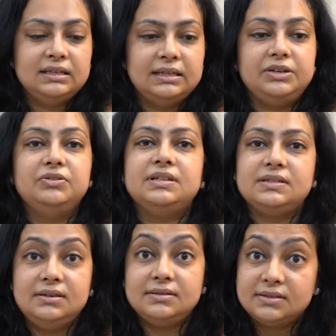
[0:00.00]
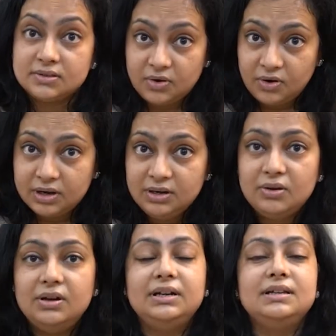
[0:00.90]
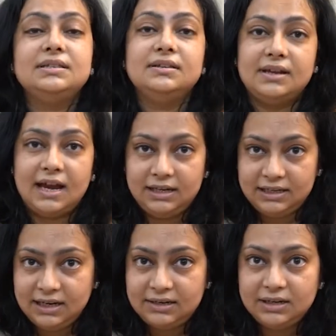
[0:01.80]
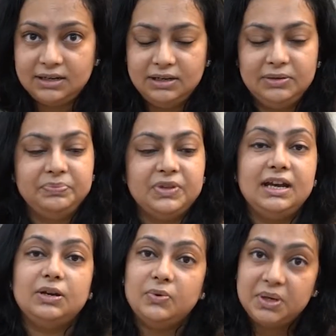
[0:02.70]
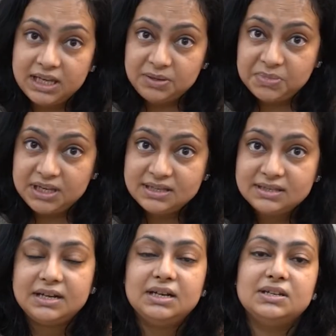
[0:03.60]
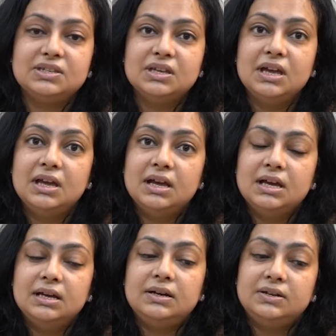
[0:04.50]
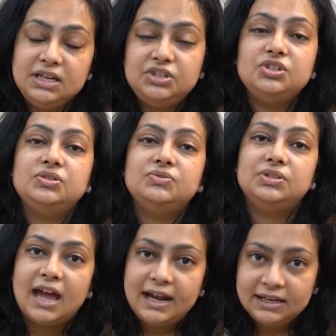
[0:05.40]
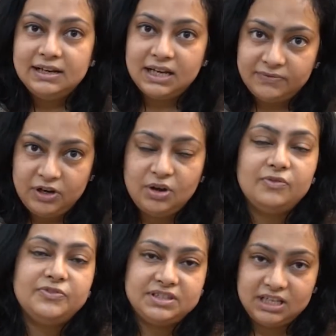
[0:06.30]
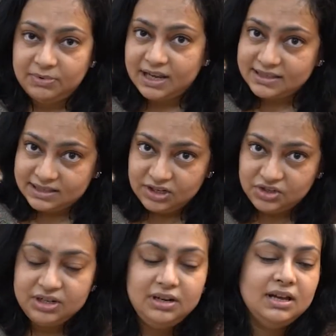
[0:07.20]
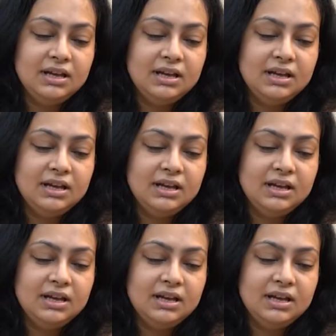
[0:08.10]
that your disease is gone or it is eradicated. It only means that it is reached to that level of stabilization,